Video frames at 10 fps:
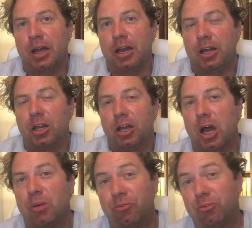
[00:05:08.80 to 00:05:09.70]
And it can
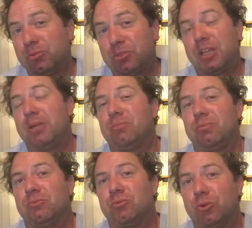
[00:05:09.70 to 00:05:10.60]
come from
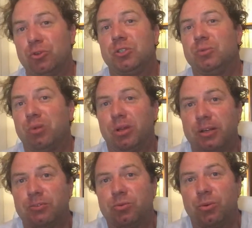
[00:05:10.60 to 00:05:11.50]
deep-rooted
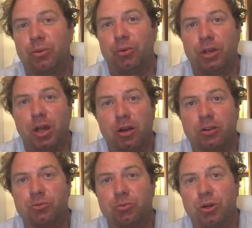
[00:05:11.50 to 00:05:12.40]
beliefs when we were young
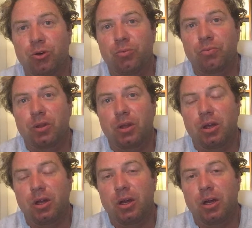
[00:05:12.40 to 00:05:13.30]
as well.
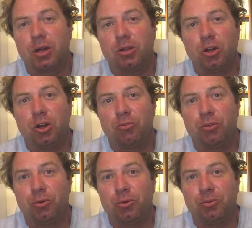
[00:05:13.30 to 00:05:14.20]
If
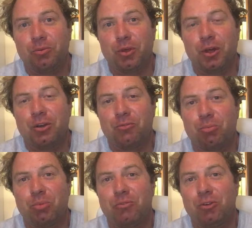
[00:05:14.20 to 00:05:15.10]
you think of the
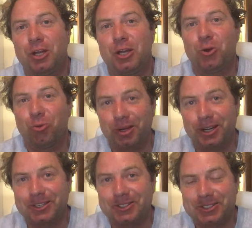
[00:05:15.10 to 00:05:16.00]
Beverly
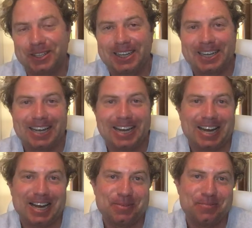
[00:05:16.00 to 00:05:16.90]
Hillbillies,
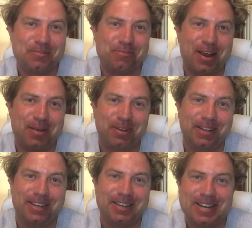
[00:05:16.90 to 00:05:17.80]
the family
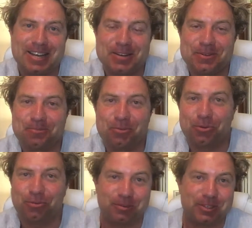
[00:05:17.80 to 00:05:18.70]
that
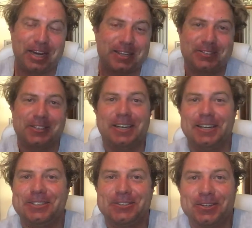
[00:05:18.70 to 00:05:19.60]
moved from
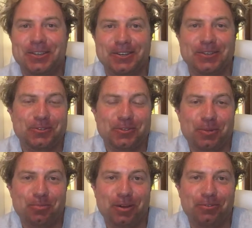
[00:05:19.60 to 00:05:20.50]
Tennessee to
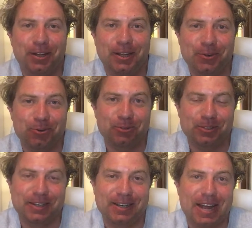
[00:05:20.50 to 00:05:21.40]
the Beverly Hills,
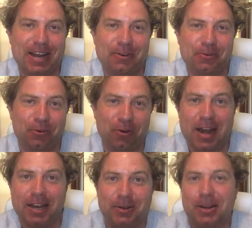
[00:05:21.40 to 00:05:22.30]
and
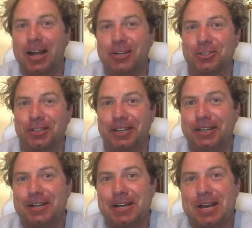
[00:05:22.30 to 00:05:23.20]
Granny actually